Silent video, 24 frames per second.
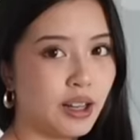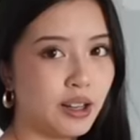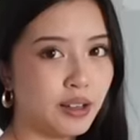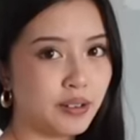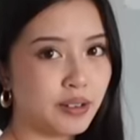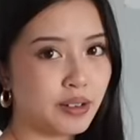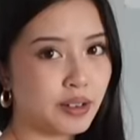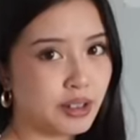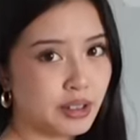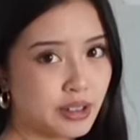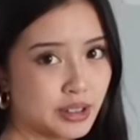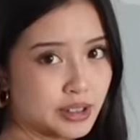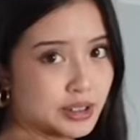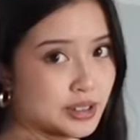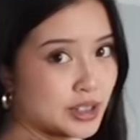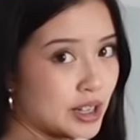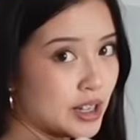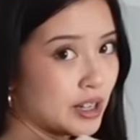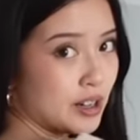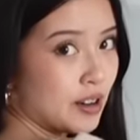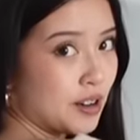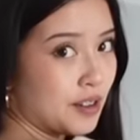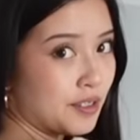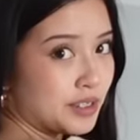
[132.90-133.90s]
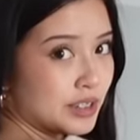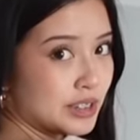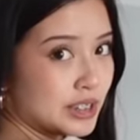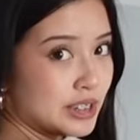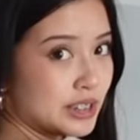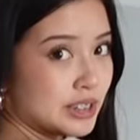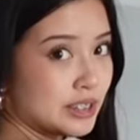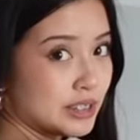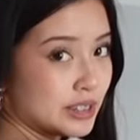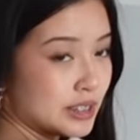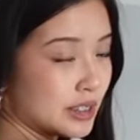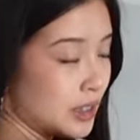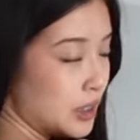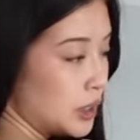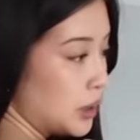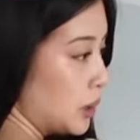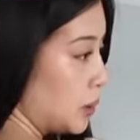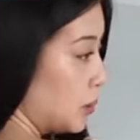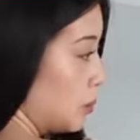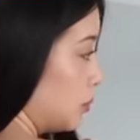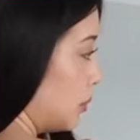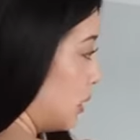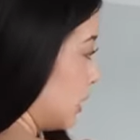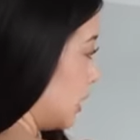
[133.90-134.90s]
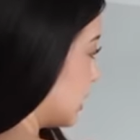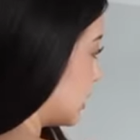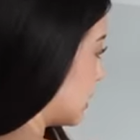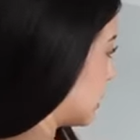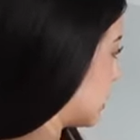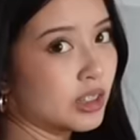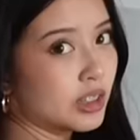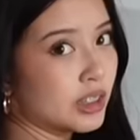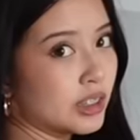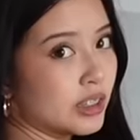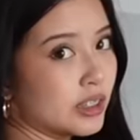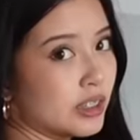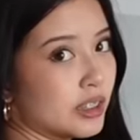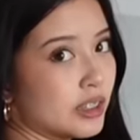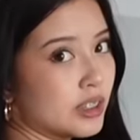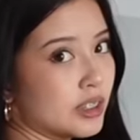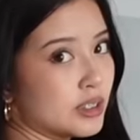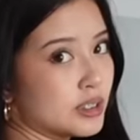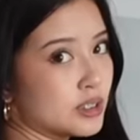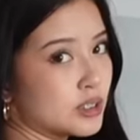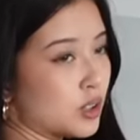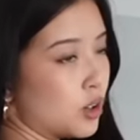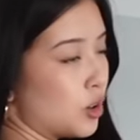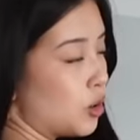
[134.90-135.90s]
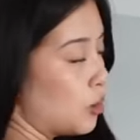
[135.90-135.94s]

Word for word: I, am gonna try to cover this but it's